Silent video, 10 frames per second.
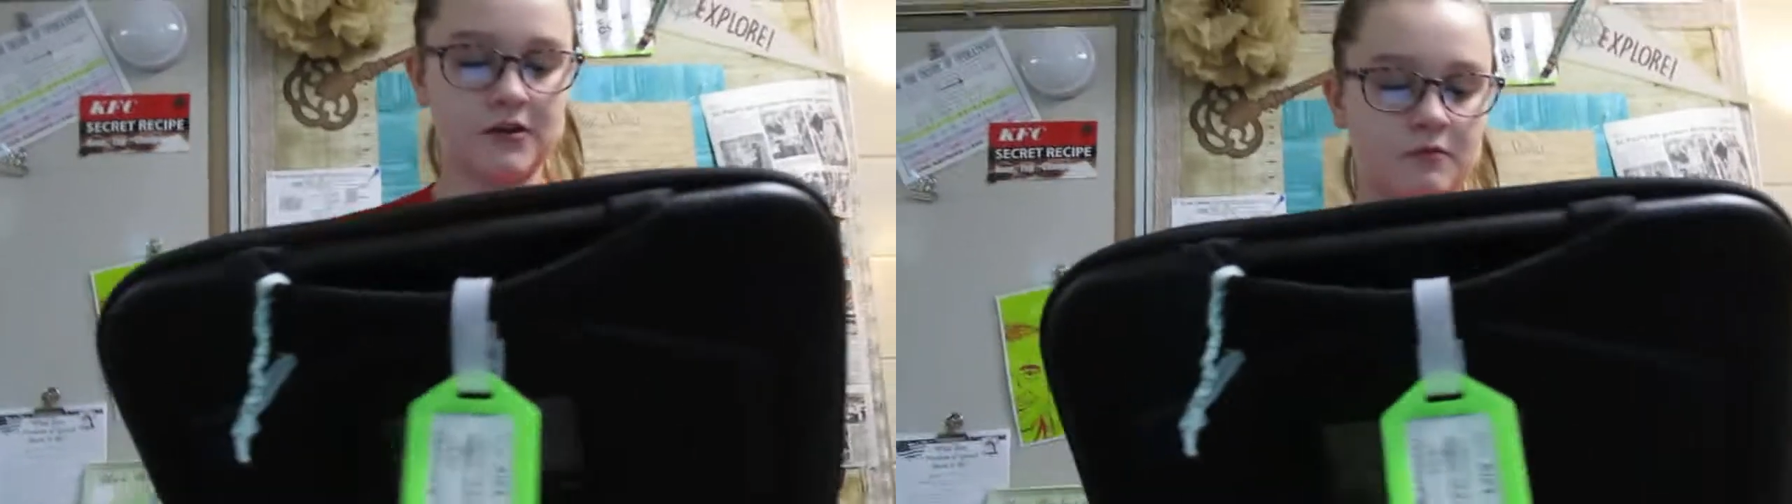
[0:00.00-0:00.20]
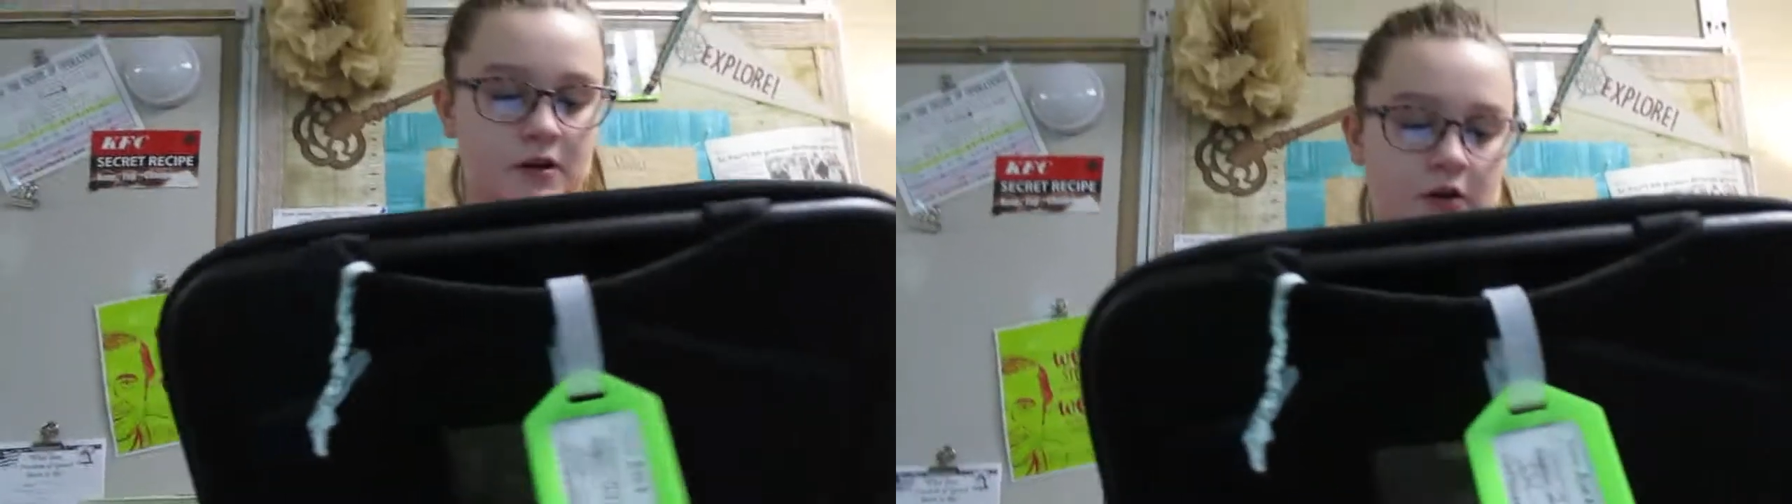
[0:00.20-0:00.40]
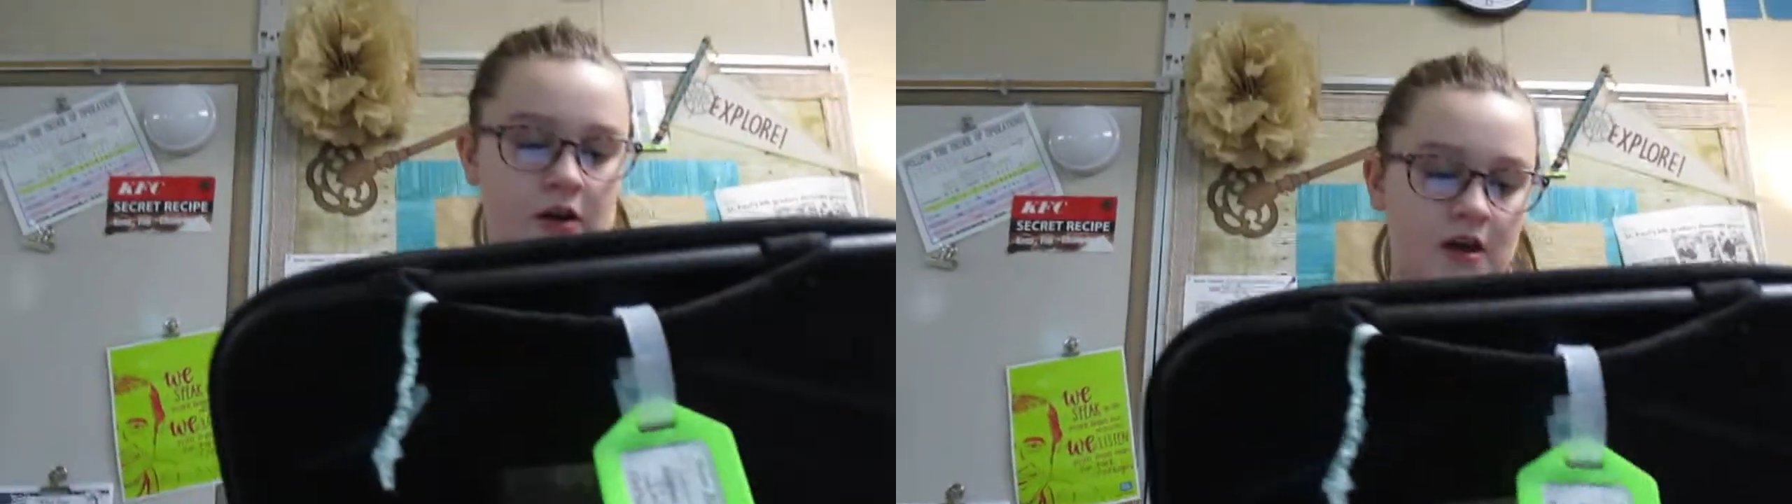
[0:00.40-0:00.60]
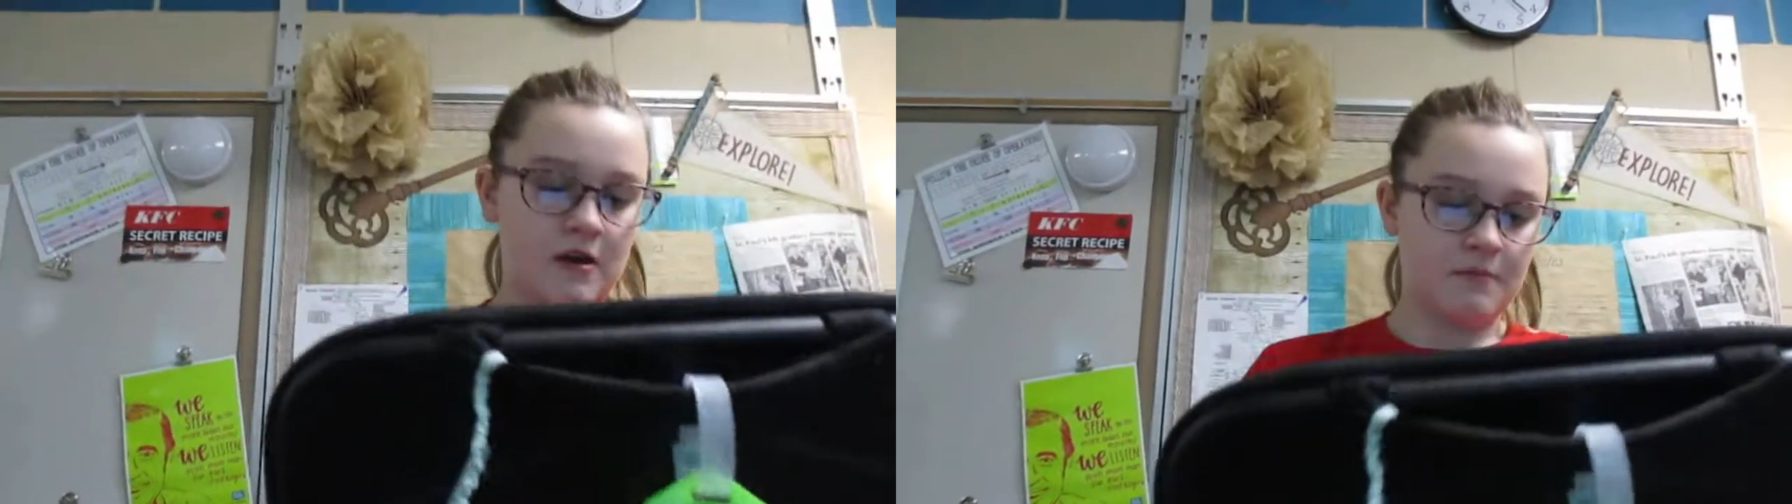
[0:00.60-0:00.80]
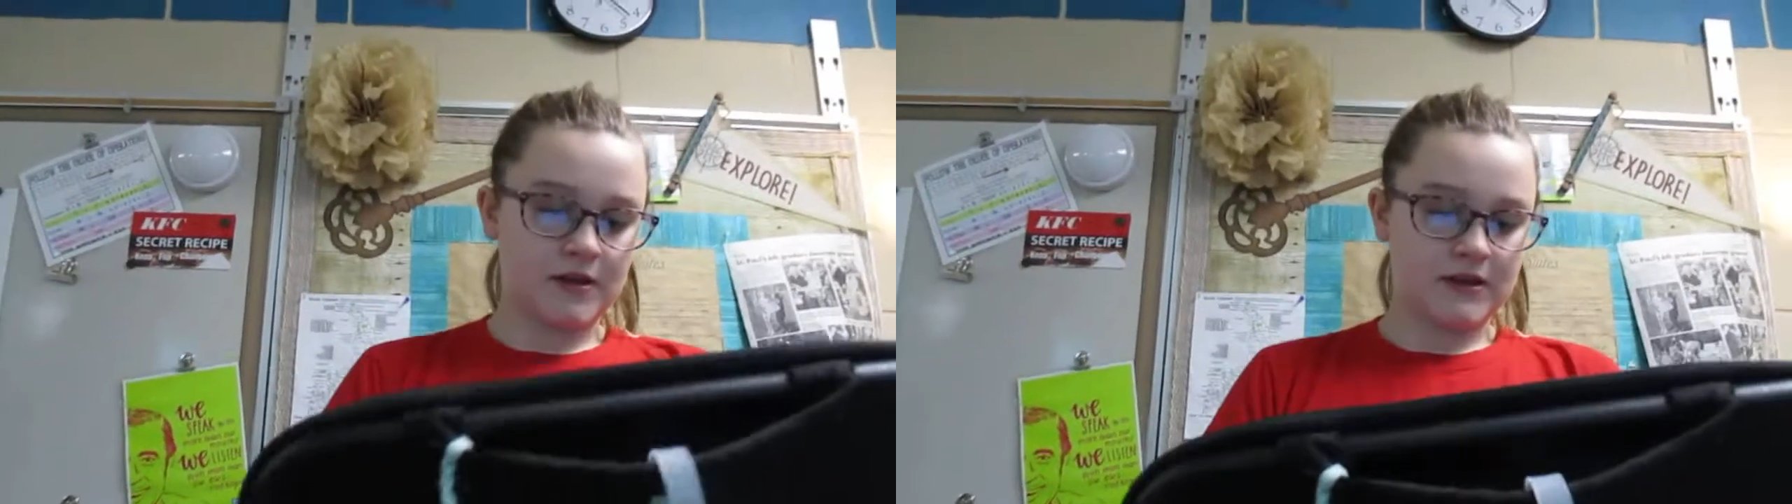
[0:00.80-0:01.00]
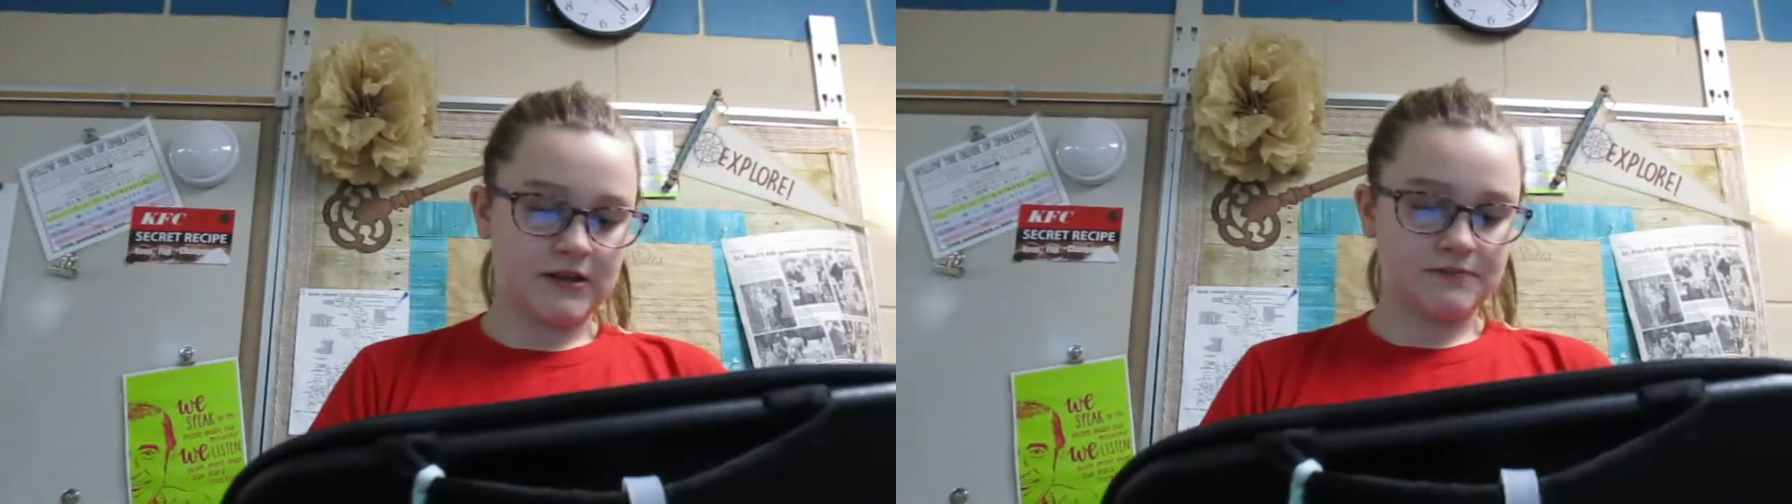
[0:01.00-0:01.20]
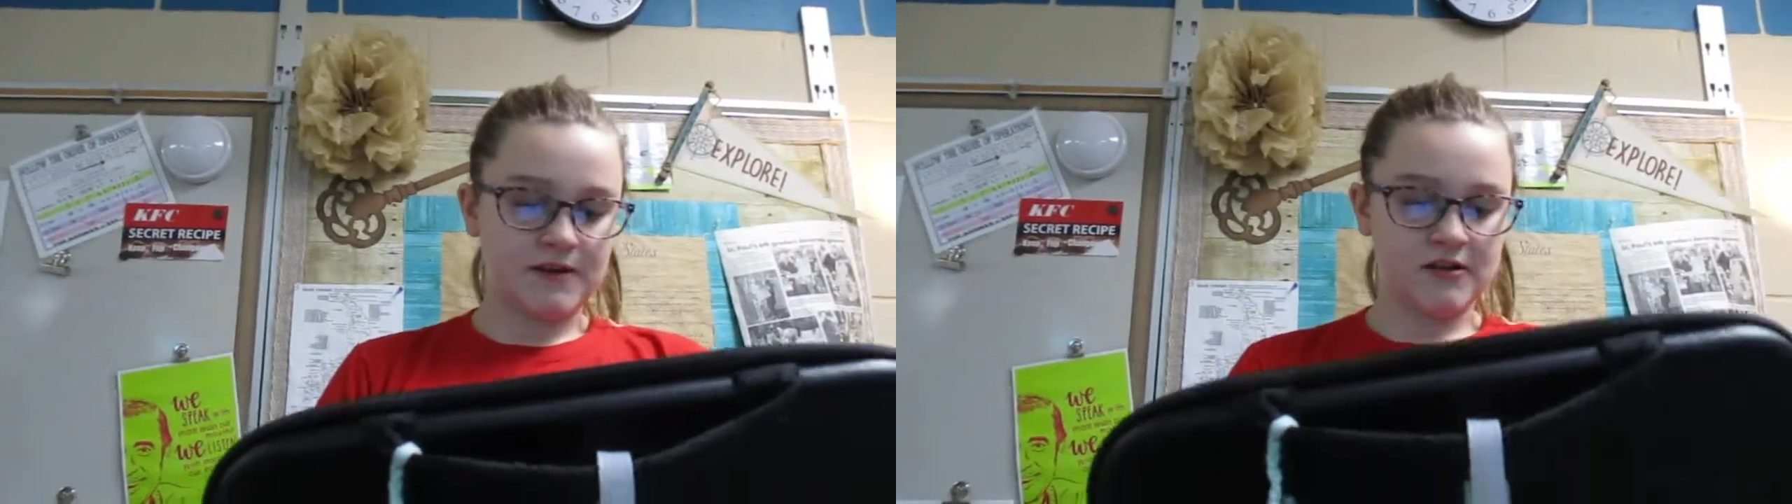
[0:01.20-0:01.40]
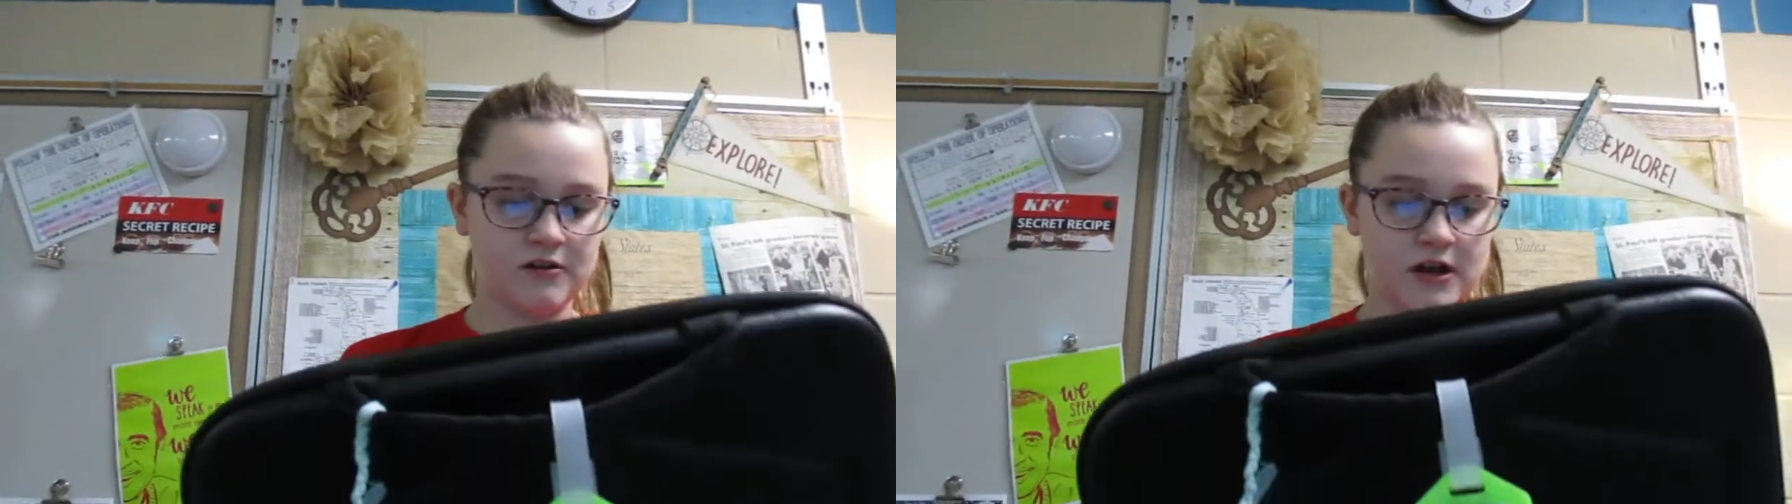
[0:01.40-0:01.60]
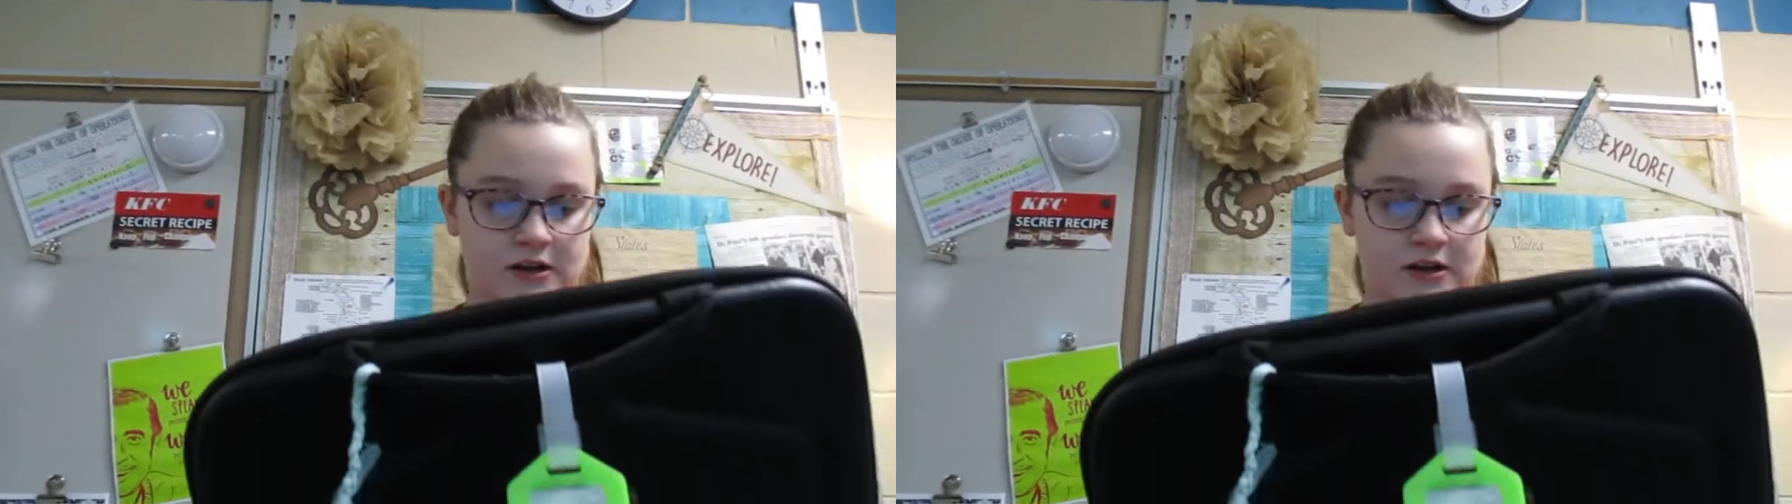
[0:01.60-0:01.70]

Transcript: the winner, but this battle got